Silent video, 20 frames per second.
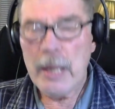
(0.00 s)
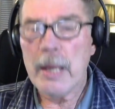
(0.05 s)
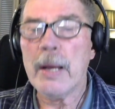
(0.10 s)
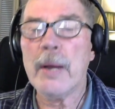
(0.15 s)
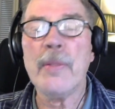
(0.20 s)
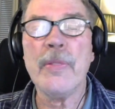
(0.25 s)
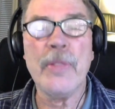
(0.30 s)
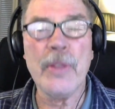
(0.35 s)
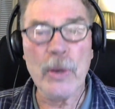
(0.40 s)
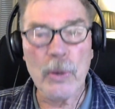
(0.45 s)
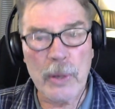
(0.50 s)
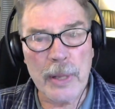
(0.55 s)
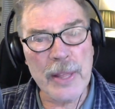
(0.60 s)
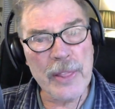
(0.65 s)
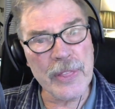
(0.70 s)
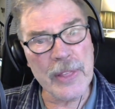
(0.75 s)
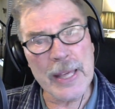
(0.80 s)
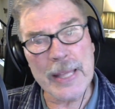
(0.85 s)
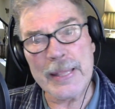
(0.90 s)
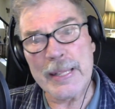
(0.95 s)
The only
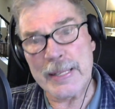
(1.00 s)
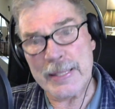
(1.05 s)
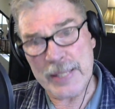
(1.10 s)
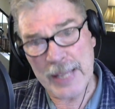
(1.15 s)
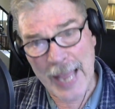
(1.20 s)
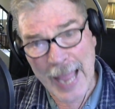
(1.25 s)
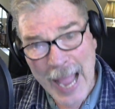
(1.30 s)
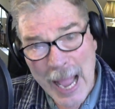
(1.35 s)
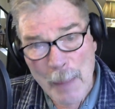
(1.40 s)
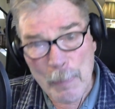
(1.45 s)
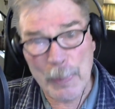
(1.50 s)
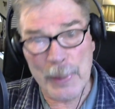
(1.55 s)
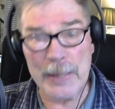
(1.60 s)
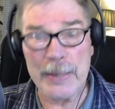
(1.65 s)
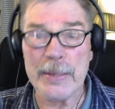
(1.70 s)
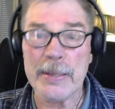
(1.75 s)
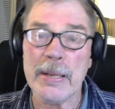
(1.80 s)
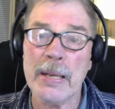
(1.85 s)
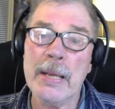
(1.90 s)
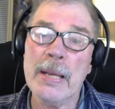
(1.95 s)
thing that's
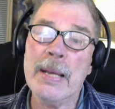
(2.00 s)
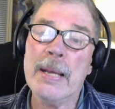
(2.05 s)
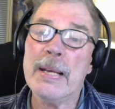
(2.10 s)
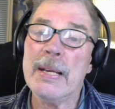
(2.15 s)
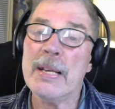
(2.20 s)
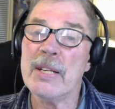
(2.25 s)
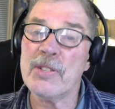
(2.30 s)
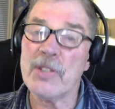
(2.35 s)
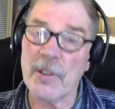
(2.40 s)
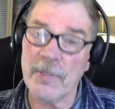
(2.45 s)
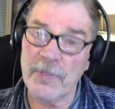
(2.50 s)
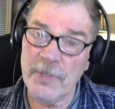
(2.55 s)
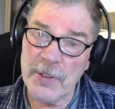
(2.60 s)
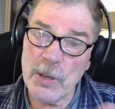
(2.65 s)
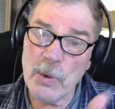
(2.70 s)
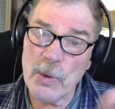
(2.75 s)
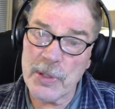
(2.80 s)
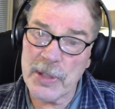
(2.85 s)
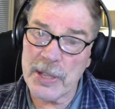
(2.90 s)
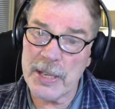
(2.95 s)
happened is a
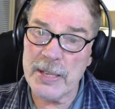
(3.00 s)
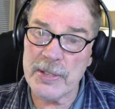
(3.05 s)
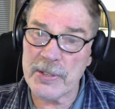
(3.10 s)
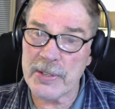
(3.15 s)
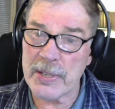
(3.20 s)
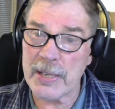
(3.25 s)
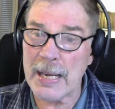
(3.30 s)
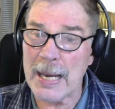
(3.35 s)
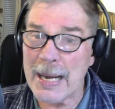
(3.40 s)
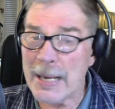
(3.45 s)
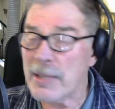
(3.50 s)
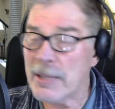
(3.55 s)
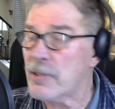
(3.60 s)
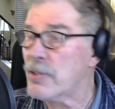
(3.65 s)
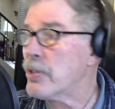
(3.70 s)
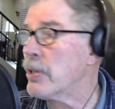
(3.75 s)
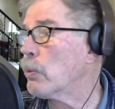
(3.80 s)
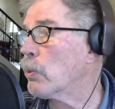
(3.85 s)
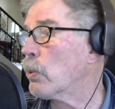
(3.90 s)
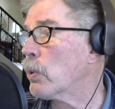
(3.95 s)
few of these guys
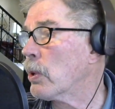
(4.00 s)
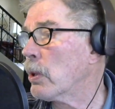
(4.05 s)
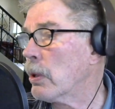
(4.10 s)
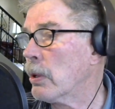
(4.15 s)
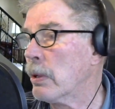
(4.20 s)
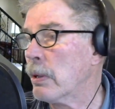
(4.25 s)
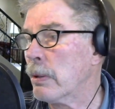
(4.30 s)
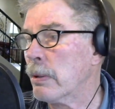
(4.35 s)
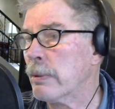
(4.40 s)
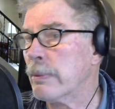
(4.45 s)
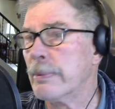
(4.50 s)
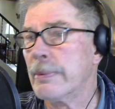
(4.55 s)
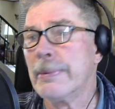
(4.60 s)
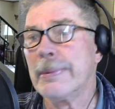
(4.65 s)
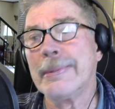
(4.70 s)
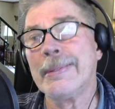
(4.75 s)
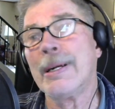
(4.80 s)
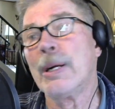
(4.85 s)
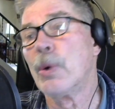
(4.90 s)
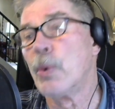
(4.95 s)
that were
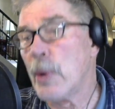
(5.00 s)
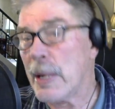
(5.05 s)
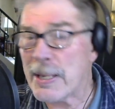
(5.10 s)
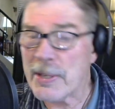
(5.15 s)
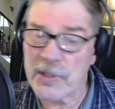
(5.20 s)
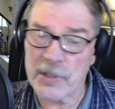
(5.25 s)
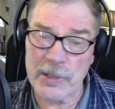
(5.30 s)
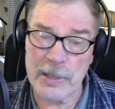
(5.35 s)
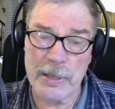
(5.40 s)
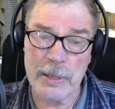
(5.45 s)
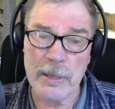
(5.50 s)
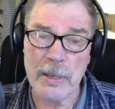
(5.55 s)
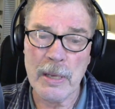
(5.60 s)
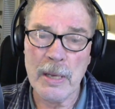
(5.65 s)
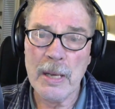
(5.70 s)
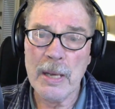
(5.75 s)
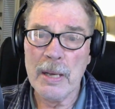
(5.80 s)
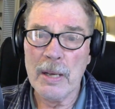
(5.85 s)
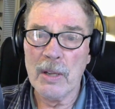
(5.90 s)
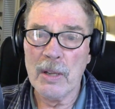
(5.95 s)
arrested
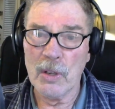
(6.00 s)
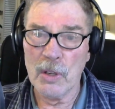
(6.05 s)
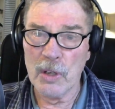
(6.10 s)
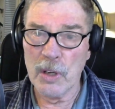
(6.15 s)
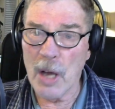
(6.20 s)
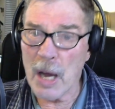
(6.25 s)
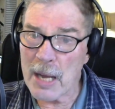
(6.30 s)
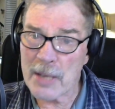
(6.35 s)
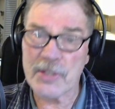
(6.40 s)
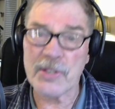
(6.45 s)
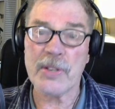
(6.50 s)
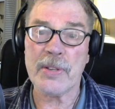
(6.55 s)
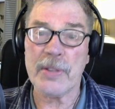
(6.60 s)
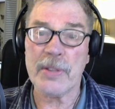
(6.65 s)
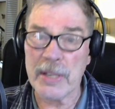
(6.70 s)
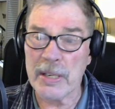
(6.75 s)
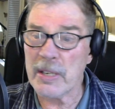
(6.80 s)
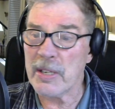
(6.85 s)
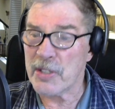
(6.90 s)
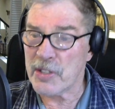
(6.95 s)
lost
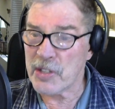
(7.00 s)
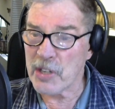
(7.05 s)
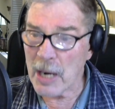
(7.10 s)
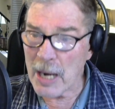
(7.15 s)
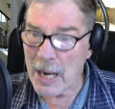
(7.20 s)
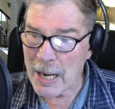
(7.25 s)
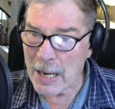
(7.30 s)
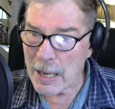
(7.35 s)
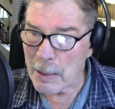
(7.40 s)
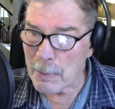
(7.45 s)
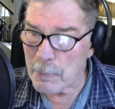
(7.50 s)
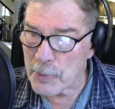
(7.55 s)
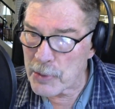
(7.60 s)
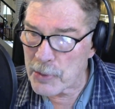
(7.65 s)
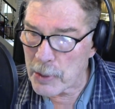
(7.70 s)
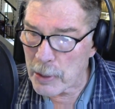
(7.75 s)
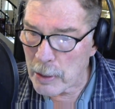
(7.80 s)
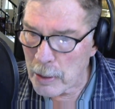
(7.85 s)
their jobs.